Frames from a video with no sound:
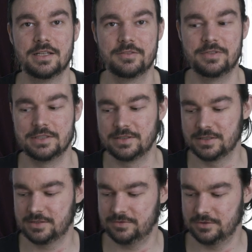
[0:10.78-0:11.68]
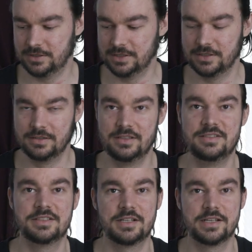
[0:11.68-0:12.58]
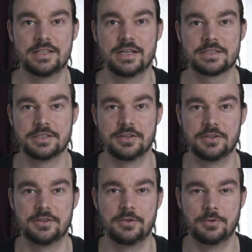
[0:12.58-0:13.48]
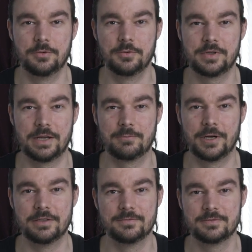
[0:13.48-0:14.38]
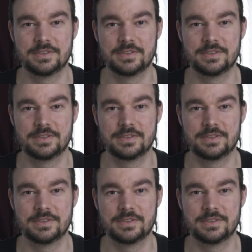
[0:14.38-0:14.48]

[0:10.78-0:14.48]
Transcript: filters for the DJI Action 2 camera